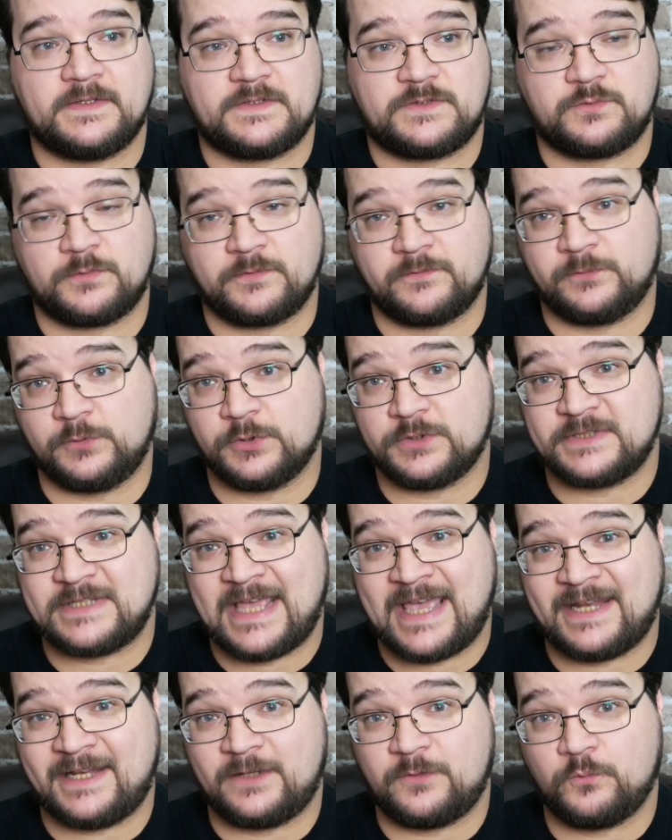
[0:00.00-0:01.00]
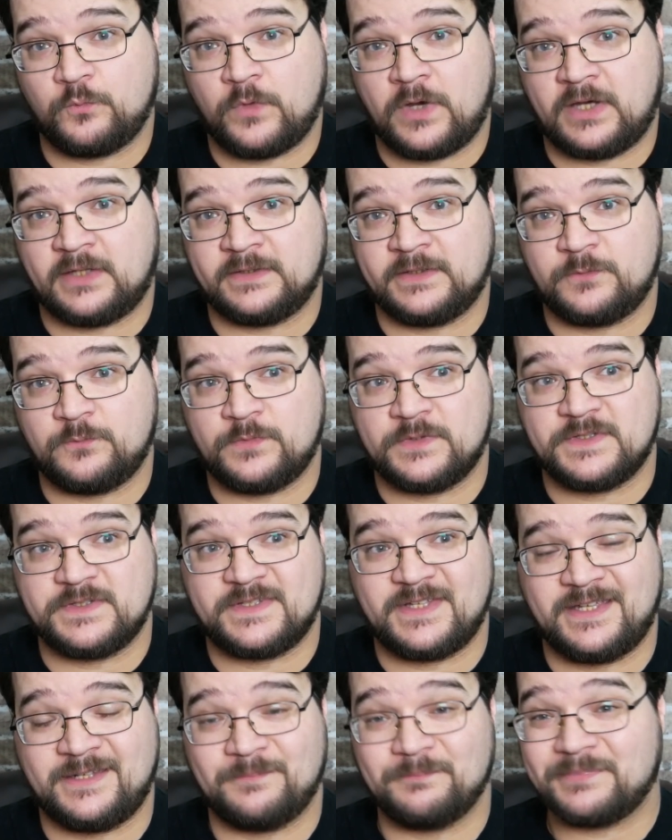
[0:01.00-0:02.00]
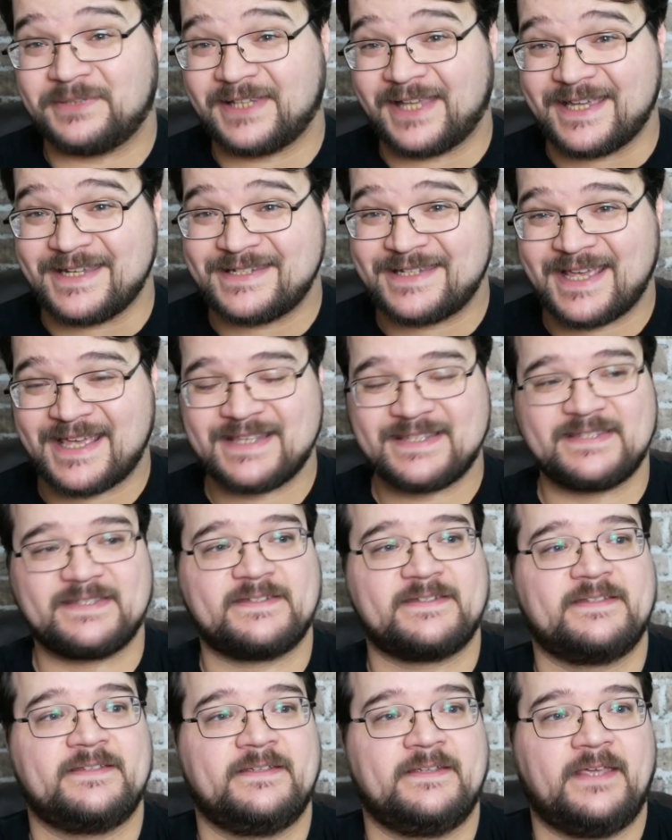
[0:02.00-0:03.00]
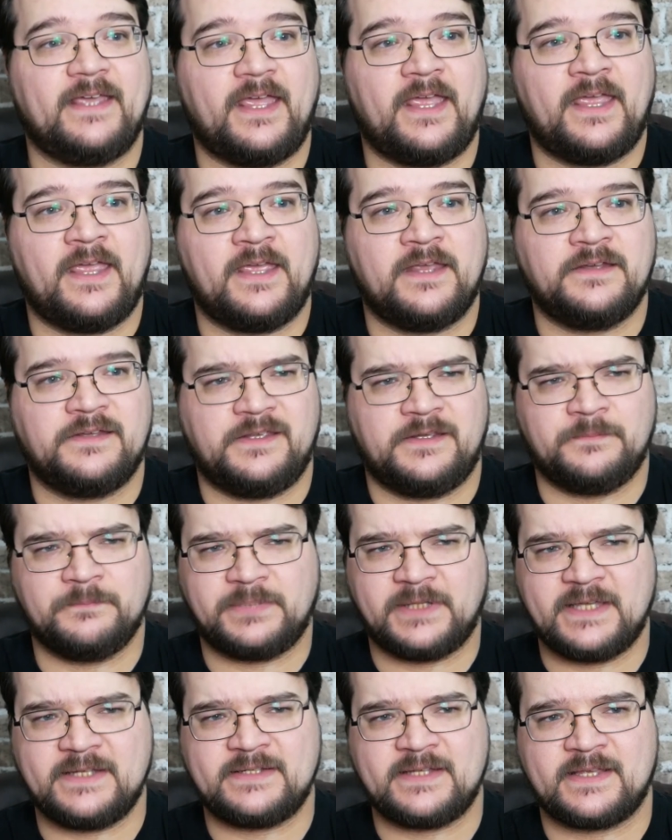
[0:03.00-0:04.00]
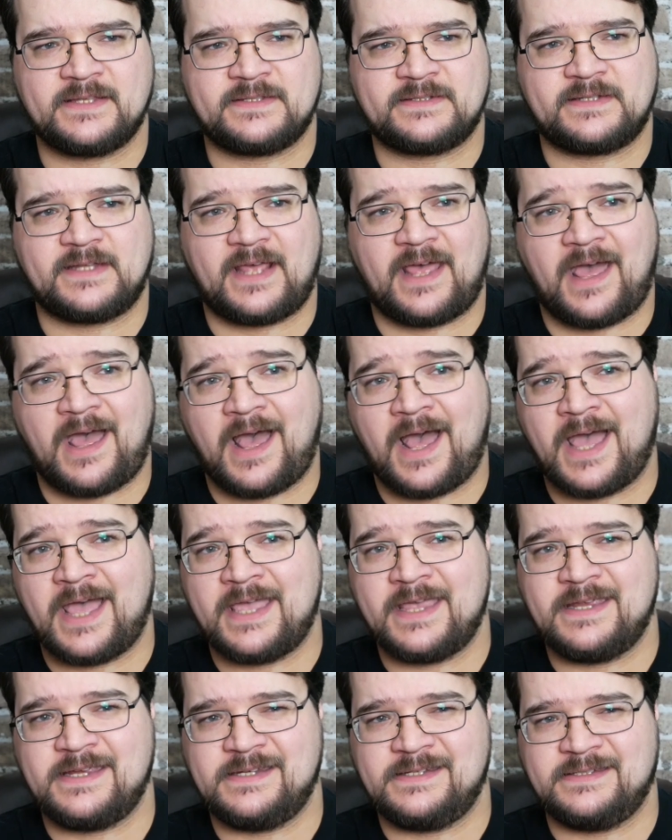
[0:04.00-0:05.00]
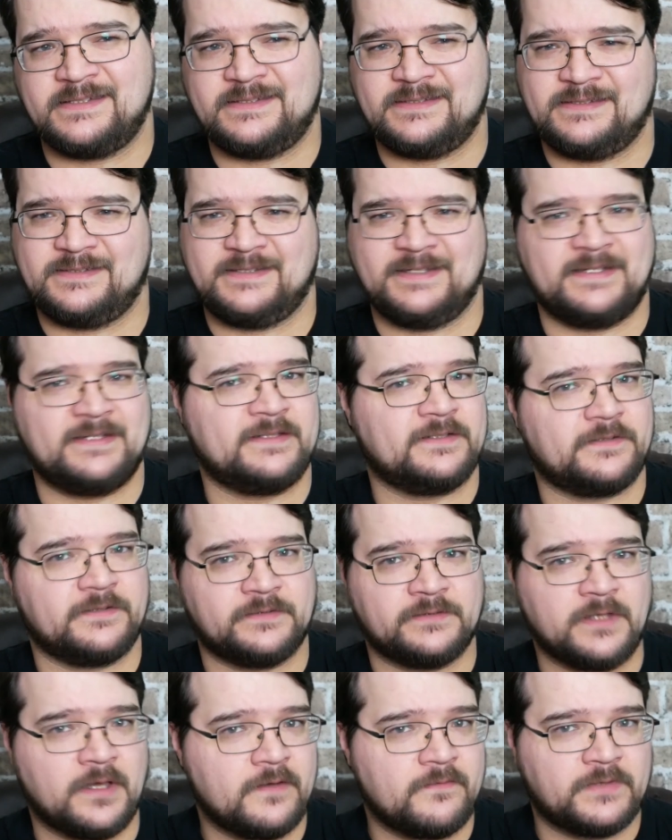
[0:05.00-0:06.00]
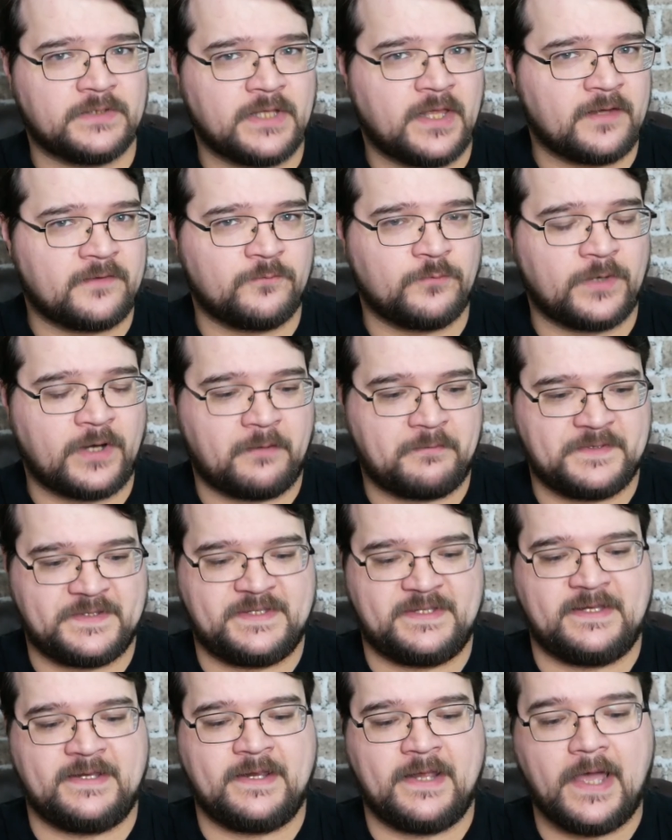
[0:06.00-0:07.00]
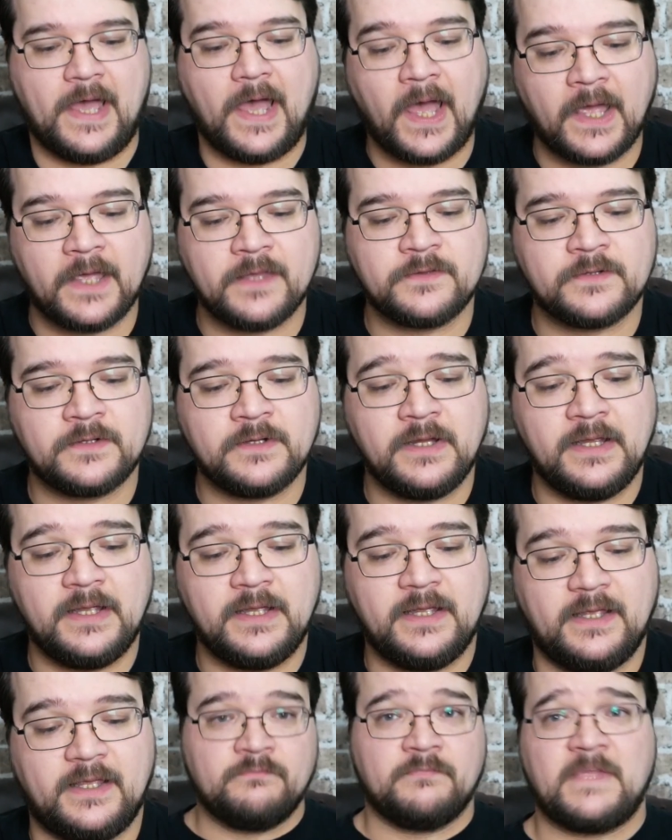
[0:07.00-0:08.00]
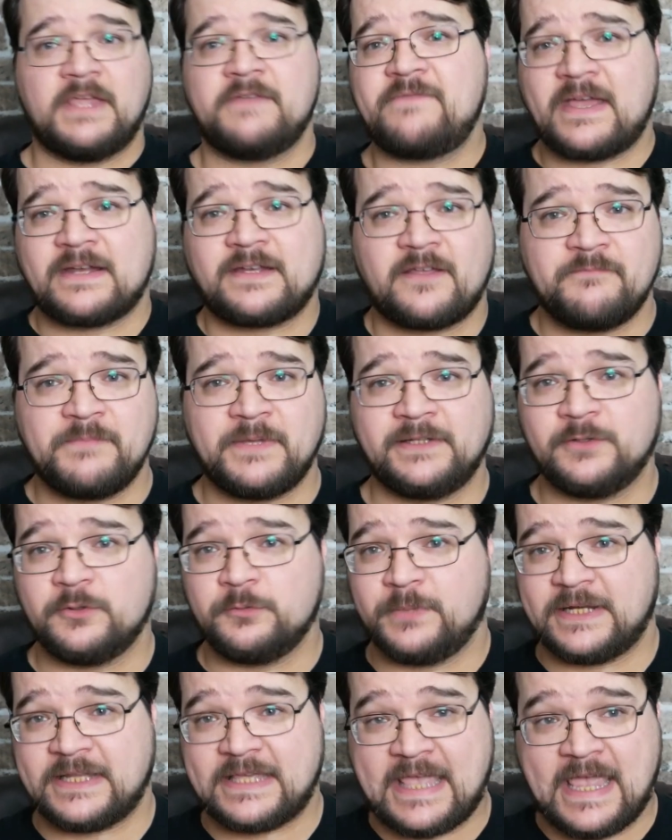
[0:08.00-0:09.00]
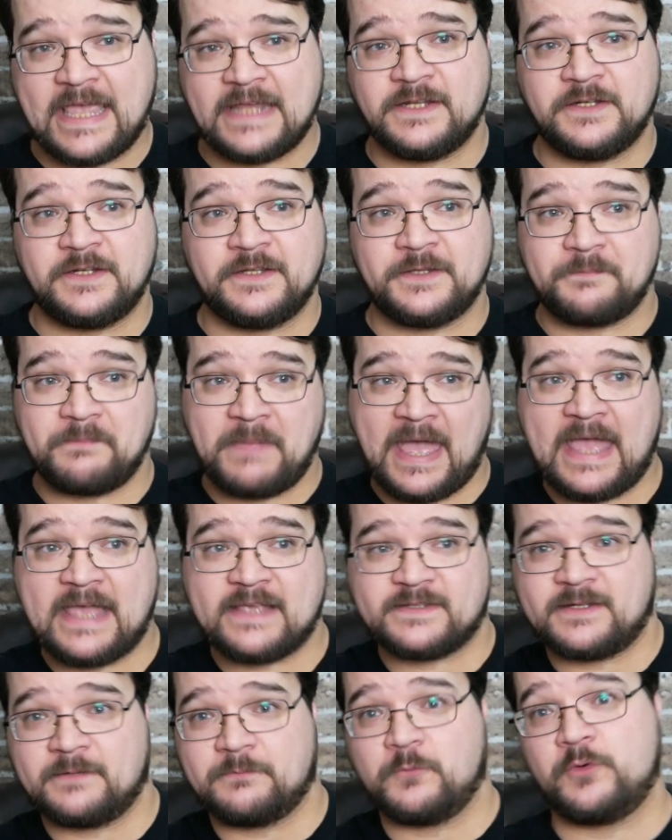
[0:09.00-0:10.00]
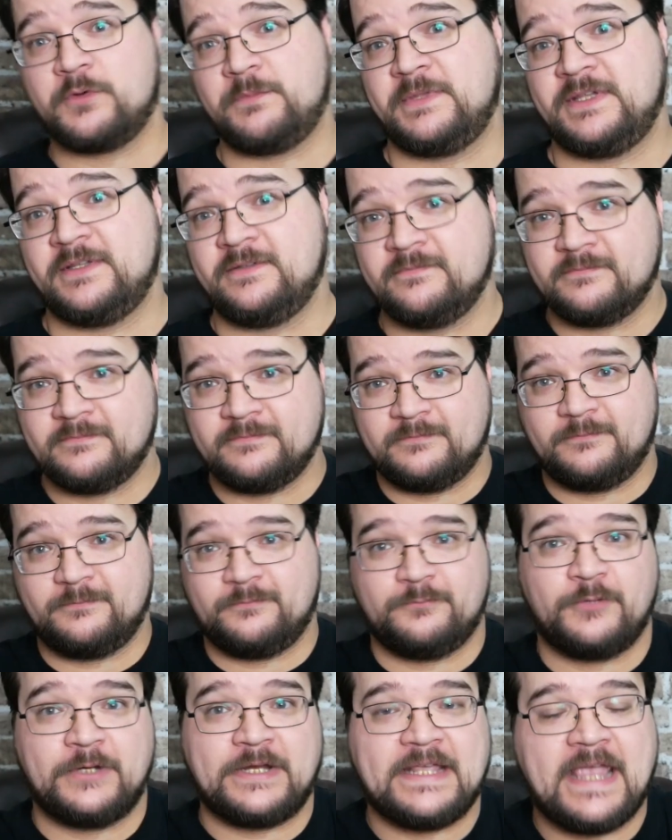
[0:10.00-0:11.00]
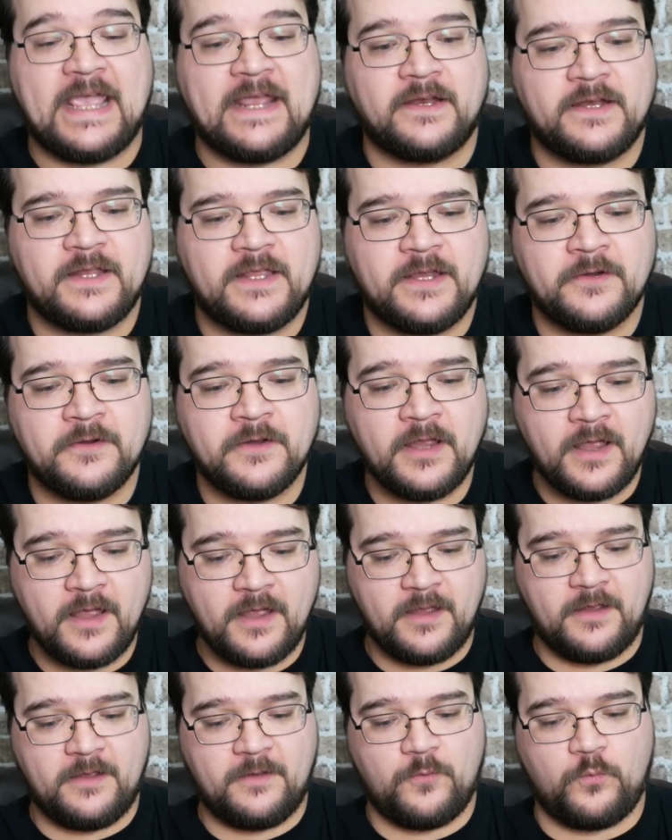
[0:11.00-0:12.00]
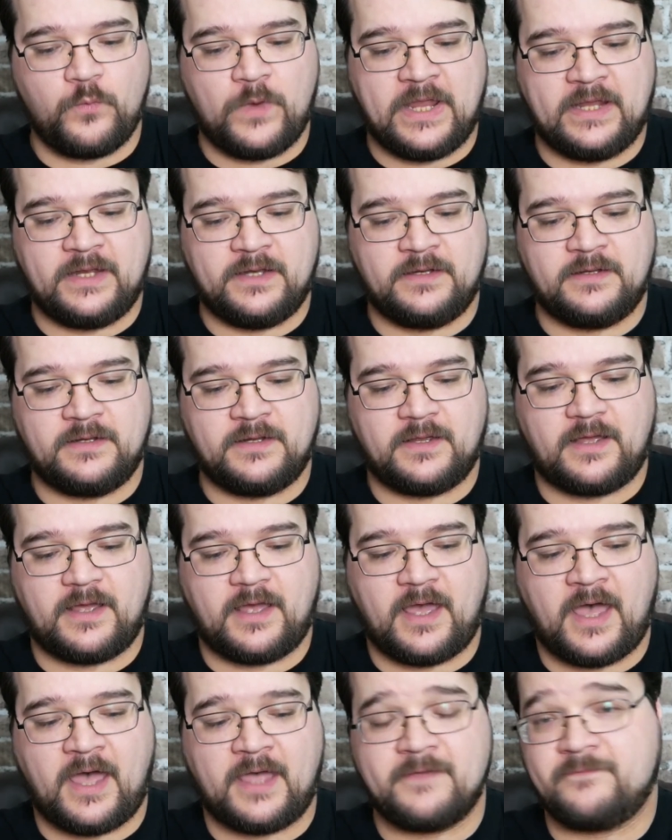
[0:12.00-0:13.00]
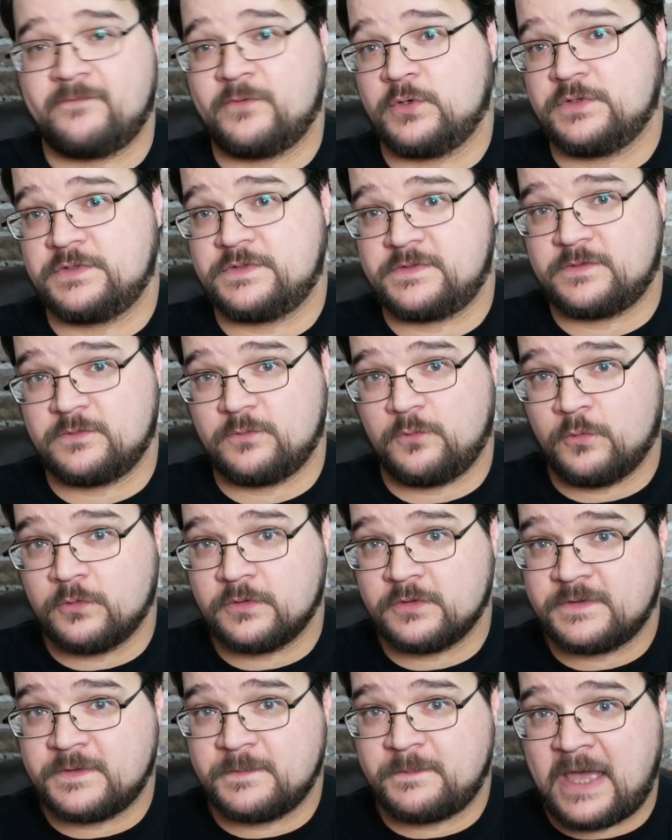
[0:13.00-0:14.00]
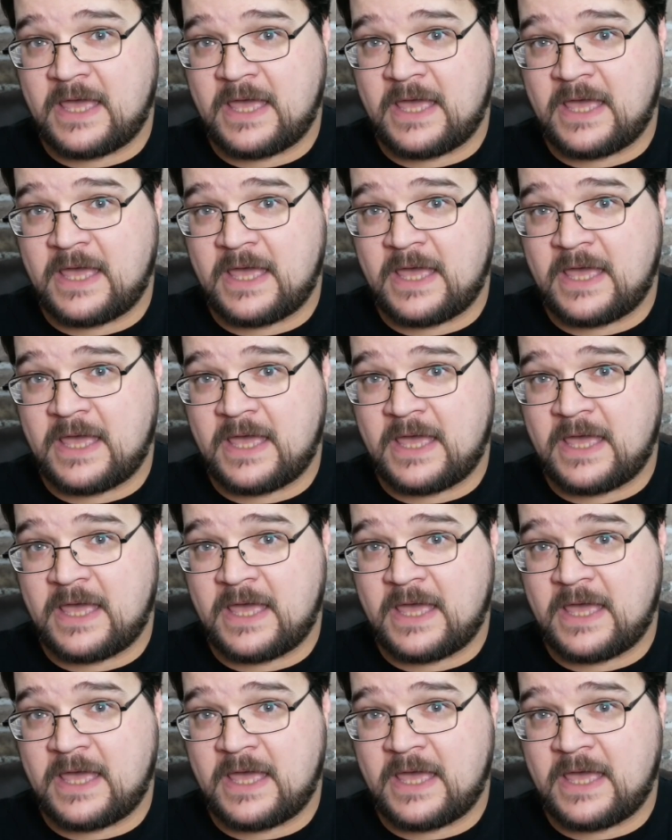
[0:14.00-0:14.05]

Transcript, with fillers: sort of looked at it while it was in playtest. And in playtest, I didn't love a lot of what I was seeing either. In fact, I've been a little bit candid in the past, and I'm going to be pretty candid here. When I first ordered the